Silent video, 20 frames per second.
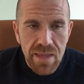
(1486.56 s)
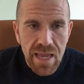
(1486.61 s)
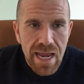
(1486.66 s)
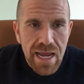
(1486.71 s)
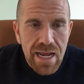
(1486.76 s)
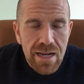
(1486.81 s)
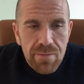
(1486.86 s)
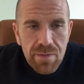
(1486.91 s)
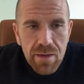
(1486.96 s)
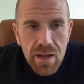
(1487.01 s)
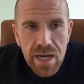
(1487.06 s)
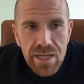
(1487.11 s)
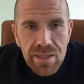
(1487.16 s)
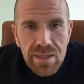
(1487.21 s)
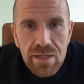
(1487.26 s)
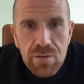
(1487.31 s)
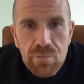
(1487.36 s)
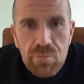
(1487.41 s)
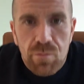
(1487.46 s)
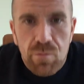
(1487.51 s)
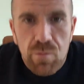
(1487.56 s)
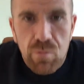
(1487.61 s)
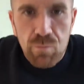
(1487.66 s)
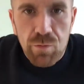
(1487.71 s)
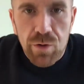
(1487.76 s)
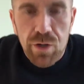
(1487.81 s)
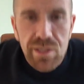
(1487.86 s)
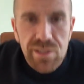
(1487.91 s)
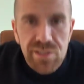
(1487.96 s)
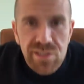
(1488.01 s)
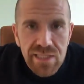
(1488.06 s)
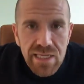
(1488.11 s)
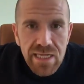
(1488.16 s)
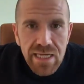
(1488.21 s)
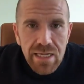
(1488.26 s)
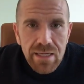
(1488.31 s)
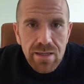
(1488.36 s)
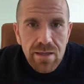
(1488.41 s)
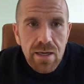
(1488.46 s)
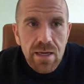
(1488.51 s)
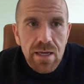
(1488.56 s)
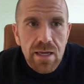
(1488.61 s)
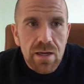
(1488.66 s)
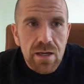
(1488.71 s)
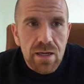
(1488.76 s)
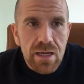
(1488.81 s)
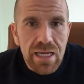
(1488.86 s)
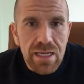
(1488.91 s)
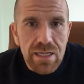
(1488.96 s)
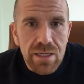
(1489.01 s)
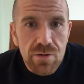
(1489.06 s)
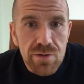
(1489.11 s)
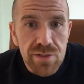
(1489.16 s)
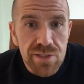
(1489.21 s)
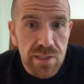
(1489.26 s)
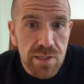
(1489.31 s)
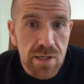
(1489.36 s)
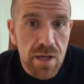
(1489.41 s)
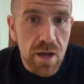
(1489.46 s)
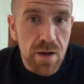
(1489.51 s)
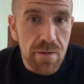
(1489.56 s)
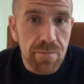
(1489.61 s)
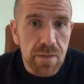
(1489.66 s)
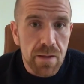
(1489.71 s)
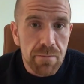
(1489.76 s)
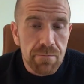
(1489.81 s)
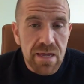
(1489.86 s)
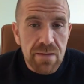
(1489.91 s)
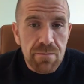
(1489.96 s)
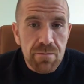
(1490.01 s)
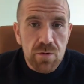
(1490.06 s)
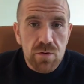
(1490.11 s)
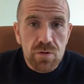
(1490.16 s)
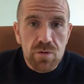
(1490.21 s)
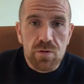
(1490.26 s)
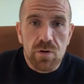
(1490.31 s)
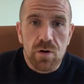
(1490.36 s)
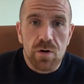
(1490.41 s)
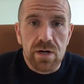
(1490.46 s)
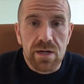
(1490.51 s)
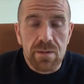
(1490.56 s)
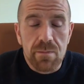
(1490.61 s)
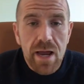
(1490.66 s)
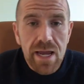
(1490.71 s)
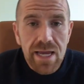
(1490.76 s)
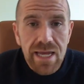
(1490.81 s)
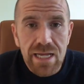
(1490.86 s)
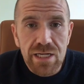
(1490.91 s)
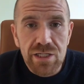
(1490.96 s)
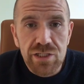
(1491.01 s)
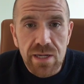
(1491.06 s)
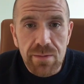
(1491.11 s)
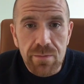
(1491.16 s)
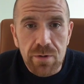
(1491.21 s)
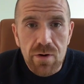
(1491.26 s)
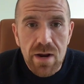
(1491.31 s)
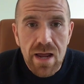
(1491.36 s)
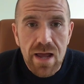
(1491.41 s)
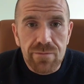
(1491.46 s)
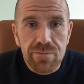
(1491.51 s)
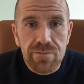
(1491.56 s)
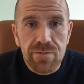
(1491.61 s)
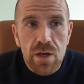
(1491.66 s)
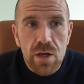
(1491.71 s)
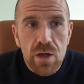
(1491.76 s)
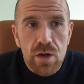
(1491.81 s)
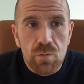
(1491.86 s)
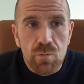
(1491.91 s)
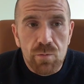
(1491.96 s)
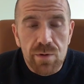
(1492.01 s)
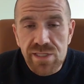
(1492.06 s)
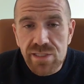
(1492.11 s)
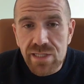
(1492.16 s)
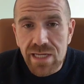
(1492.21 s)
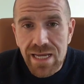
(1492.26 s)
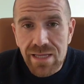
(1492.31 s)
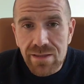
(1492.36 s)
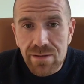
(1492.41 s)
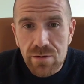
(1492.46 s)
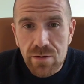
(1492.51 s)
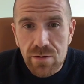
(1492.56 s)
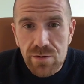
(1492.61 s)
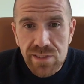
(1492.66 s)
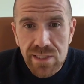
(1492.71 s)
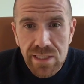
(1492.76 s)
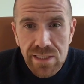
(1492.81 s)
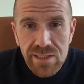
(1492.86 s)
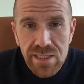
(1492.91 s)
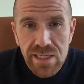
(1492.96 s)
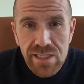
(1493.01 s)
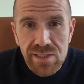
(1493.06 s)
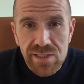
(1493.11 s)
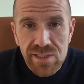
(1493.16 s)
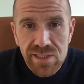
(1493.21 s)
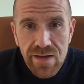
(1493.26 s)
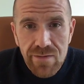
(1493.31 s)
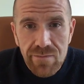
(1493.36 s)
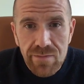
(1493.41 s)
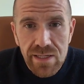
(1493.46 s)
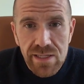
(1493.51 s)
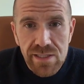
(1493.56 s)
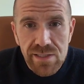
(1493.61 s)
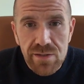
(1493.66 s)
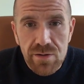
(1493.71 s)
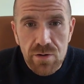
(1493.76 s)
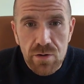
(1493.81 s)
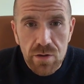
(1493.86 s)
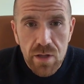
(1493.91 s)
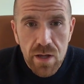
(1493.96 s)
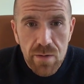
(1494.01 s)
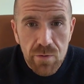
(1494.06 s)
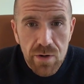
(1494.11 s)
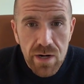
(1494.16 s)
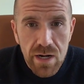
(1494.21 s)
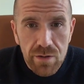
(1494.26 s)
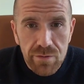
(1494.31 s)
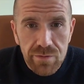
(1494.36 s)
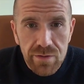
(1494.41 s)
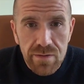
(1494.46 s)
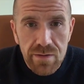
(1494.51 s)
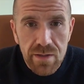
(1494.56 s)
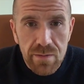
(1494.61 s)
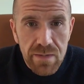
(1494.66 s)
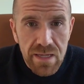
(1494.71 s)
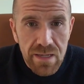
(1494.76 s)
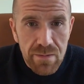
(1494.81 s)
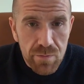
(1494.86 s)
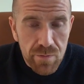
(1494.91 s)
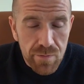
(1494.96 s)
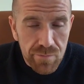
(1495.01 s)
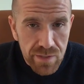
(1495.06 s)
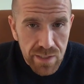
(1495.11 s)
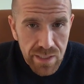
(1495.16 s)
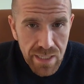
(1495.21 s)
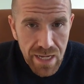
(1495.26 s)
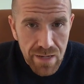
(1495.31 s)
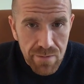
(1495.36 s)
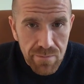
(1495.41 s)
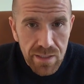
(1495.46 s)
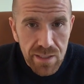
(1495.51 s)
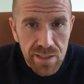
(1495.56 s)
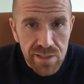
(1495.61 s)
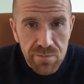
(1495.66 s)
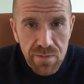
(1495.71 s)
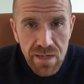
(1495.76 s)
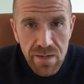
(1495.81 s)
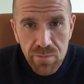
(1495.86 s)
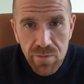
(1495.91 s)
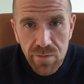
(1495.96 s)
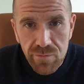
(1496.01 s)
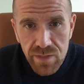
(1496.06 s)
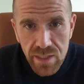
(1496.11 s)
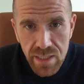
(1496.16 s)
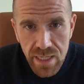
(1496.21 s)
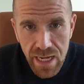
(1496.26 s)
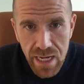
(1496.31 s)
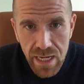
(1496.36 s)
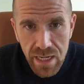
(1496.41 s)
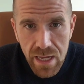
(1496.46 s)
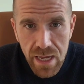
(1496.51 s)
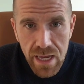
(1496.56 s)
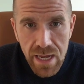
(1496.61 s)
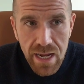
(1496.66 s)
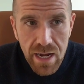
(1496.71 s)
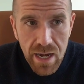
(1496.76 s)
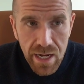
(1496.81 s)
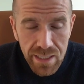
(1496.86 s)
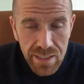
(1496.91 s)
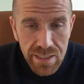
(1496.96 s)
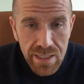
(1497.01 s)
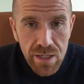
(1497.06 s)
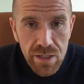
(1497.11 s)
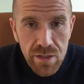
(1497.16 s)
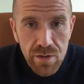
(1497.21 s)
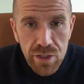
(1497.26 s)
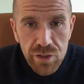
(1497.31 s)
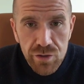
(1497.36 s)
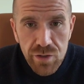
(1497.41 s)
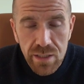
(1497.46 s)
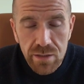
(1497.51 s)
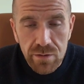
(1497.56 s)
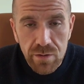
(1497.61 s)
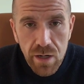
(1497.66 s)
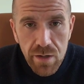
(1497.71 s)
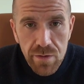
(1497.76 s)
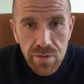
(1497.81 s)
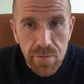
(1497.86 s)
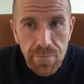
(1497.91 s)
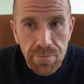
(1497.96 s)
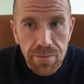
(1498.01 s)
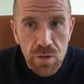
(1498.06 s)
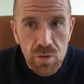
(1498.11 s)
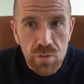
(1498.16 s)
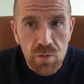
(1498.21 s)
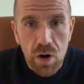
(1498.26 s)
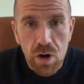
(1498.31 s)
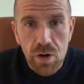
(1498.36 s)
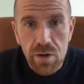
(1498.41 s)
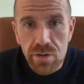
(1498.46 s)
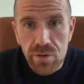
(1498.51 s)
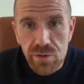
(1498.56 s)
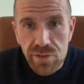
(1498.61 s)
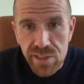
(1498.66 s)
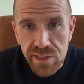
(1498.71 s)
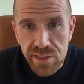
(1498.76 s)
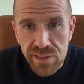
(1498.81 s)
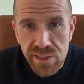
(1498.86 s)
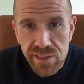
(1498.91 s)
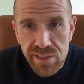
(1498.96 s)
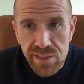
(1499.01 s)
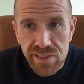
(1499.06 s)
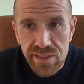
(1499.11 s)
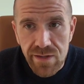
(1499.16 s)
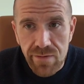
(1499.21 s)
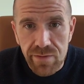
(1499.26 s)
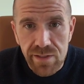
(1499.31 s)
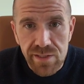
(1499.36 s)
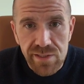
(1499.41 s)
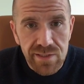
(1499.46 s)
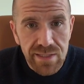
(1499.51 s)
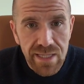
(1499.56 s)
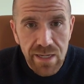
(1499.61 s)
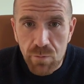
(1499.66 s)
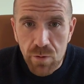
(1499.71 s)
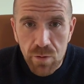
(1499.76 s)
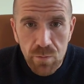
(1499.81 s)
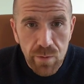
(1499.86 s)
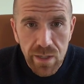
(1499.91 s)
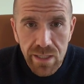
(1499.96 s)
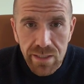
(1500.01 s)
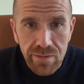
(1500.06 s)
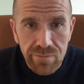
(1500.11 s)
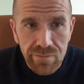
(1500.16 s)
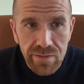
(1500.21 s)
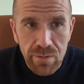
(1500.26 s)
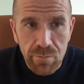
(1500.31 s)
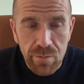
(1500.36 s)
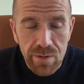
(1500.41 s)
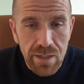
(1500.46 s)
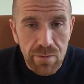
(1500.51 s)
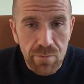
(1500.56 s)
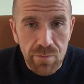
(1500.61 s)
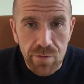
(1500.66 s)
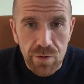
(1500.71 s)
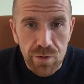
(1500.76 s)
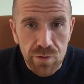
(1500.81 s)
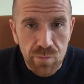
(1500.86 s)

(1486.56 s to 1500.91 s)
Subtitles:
And I think we're going to see in years to come, people who are in my age demographic, once they hit in their 60s and 70s, they're a lot more healthy than people of today. Because people of today, and I can tell you, I train a lot of them who are in their 60s and 70s, they weren't weightlifting when they were in their